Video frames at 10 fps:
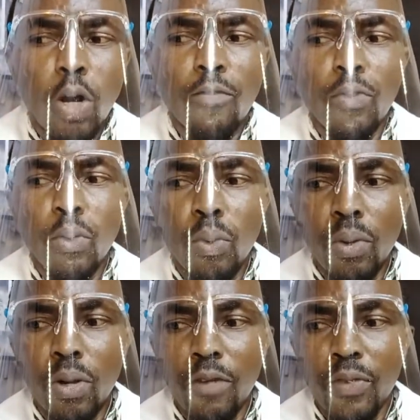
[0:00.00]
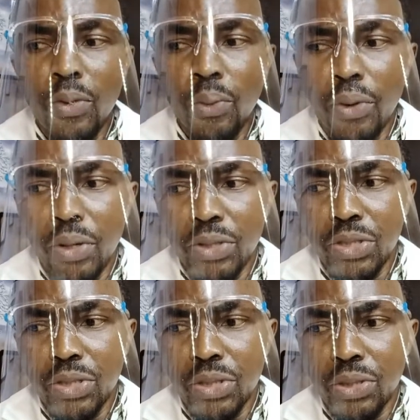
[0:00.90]
of the
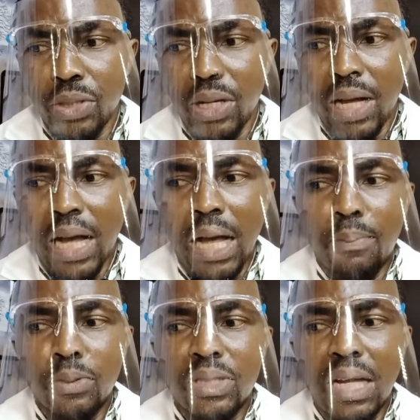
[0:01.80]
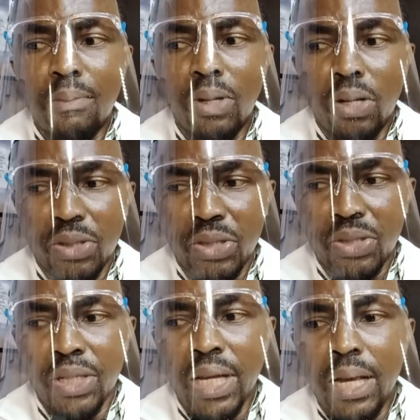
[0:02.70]
neurons
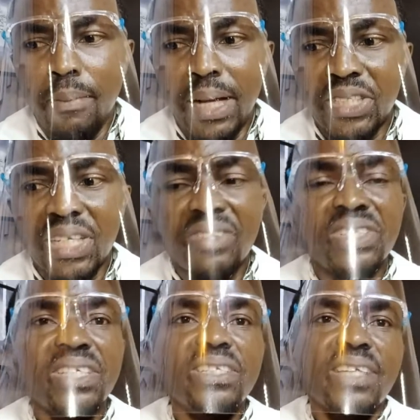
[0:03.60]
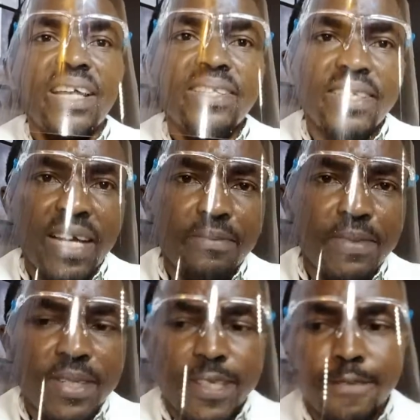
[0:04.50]
hypothalamus by secretase
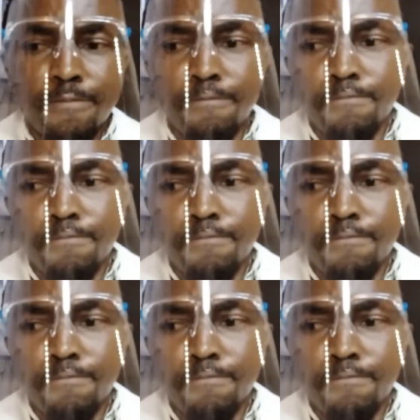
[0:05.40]
enzymes.